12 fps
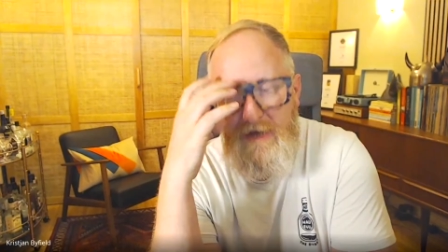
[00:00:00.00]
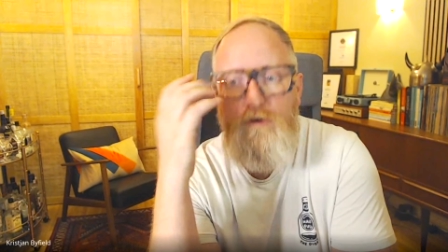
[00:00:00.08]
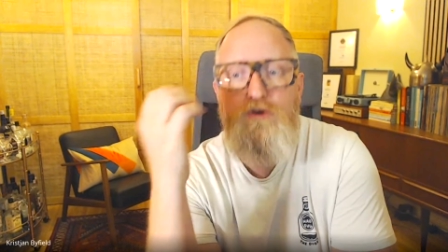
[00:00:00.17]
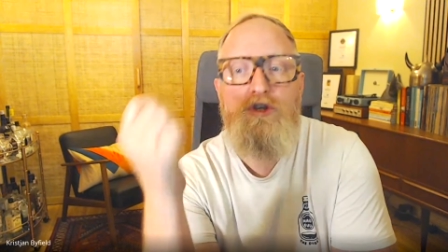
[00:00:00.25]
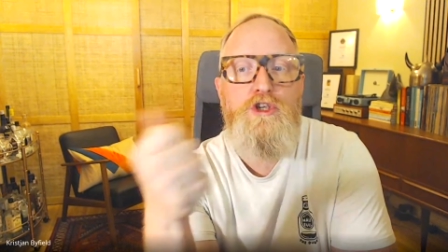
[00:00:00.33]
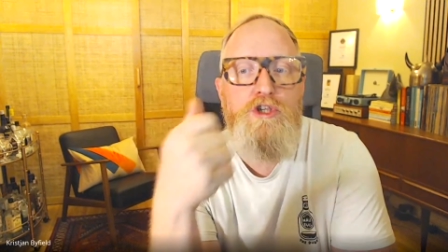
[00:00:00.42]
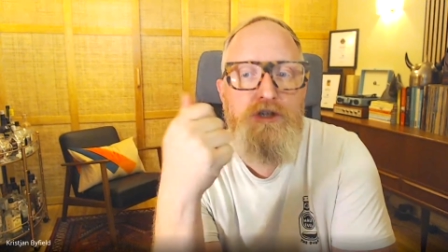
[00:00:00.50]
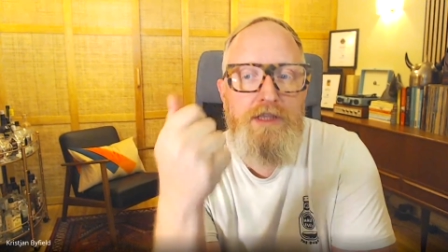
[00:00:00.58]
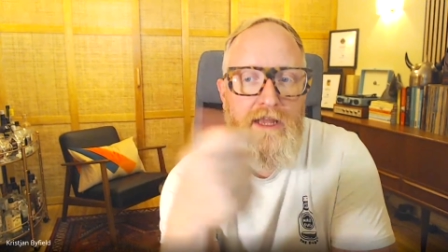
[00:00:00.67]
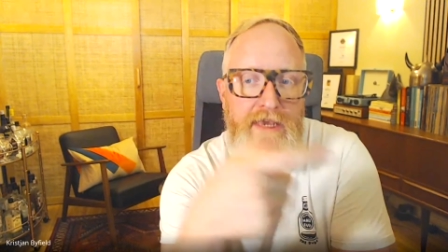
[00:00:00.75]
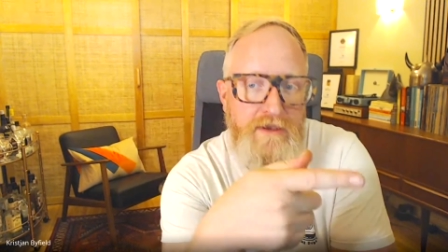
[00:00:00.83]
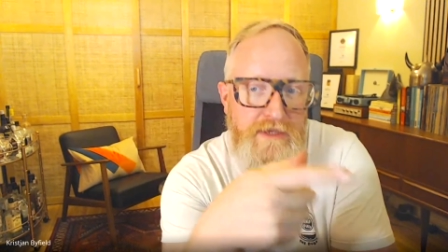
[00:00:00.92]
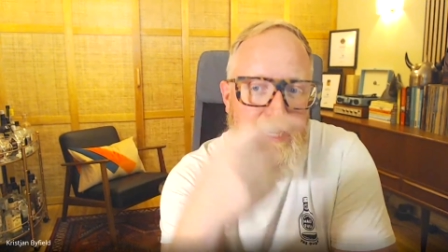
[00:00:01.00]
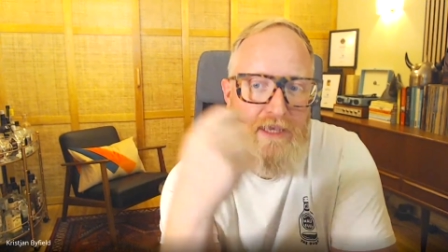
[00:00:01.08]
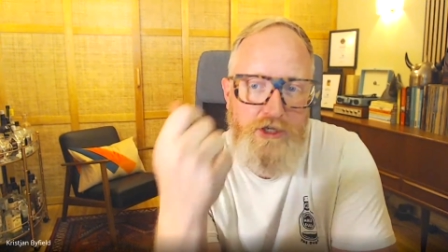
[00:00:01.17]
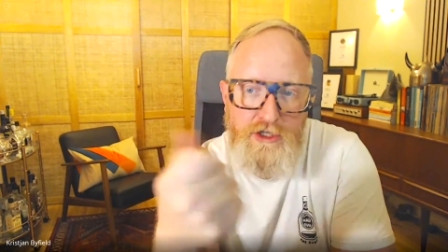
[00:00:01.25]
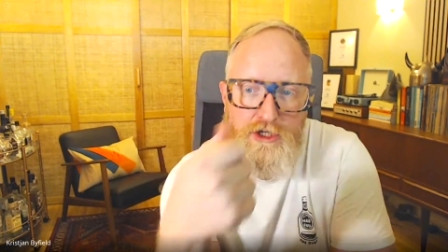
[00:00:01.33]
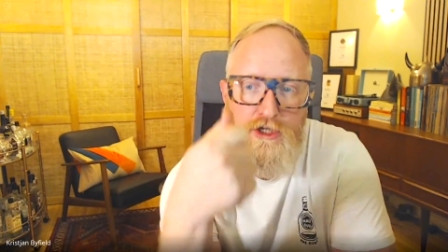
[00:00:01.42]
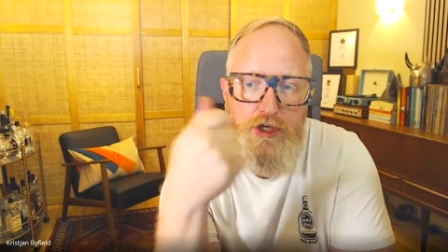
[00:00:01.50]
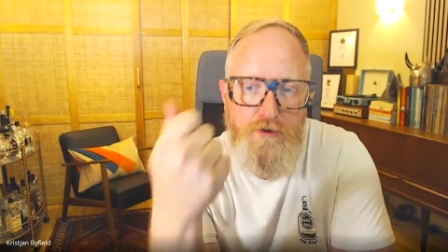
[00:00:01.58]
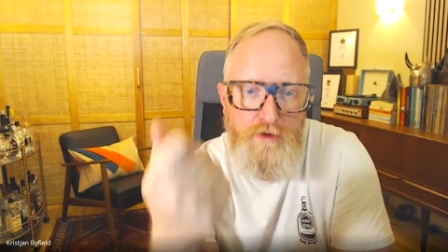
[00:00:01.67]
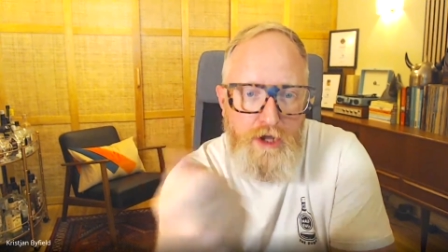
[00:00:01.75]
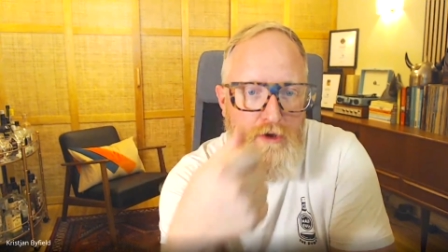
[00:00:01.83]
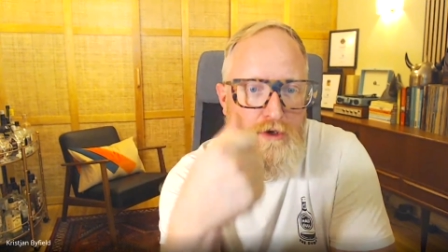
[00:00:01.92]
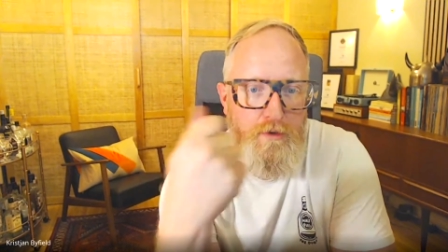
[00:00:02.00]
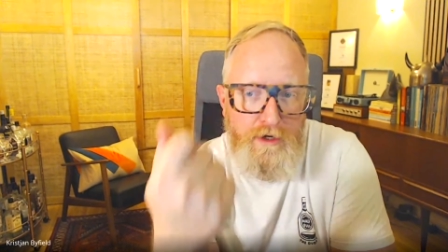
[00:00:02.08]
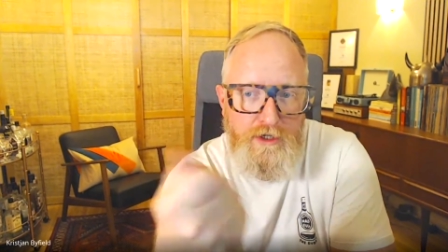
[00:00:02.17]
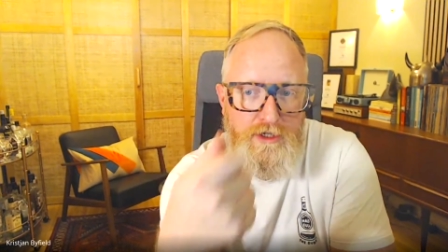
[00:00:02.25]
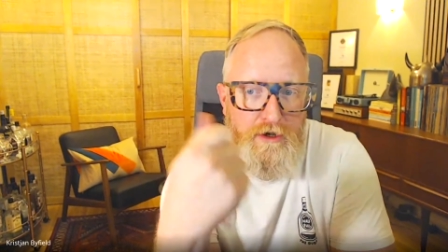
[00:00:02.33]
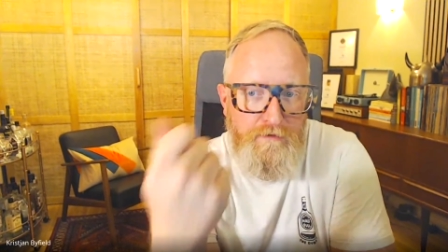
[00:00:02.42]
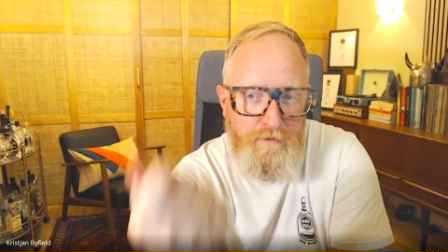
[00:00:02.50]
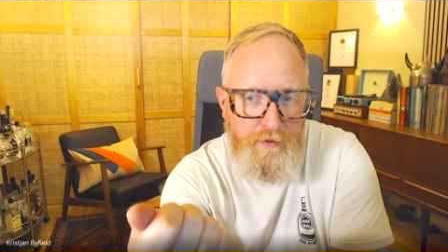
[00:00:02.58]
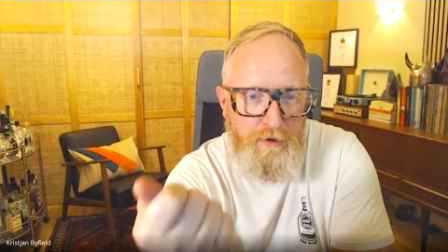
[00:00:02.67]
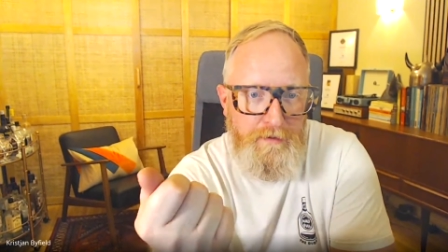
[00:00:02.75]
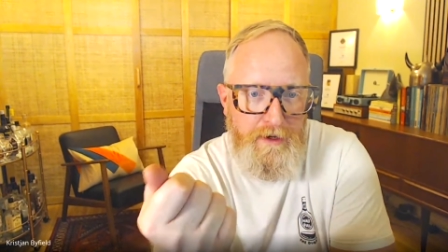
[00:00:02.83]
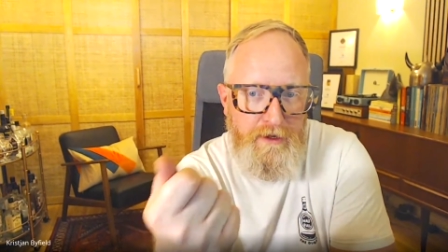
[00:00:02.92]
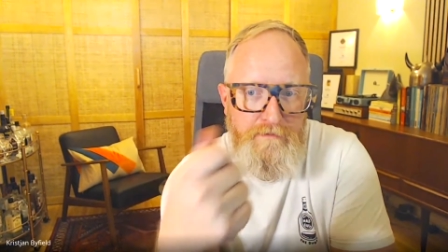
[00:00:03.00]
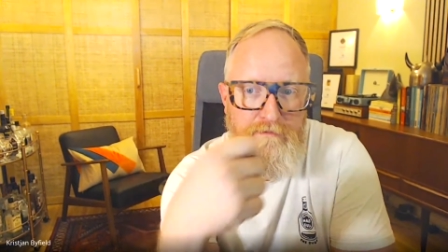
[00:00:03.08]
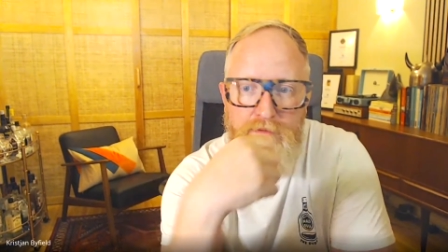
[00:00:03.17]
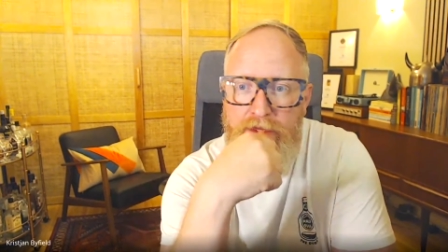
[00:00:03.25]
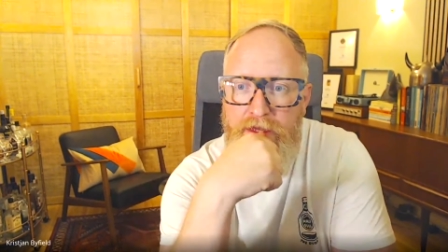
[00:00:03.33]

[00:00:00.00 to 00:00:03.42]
also, like you said, just because you know you want to solve a problem